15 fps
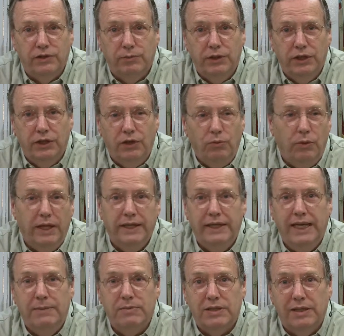as we know. Why
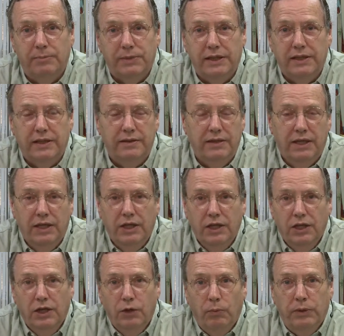name something that
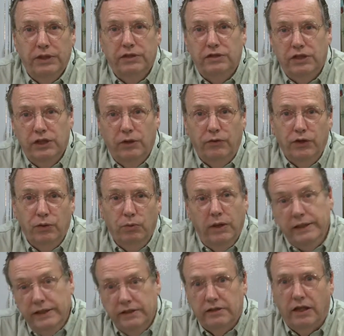when it's the only
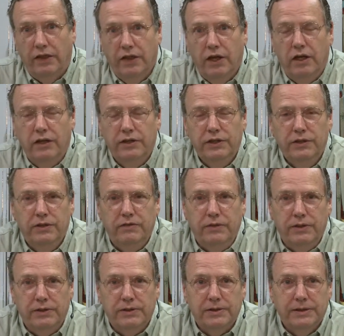one? It's the
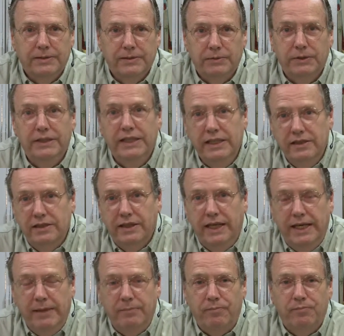universe. So it needs a
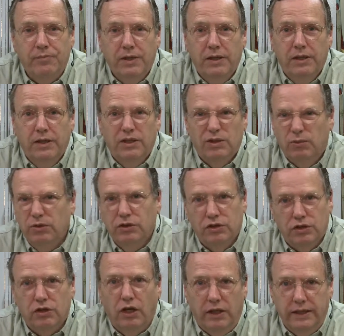name. So we'll
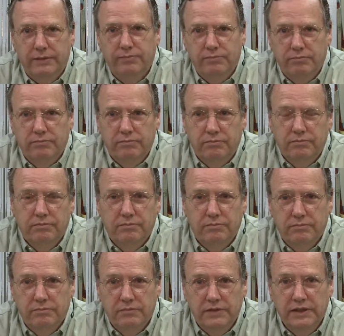just call it
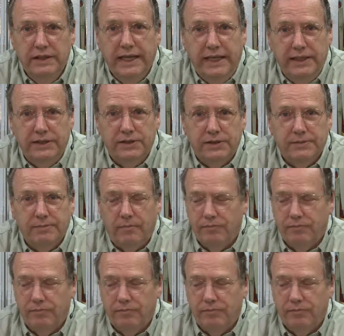Dennis.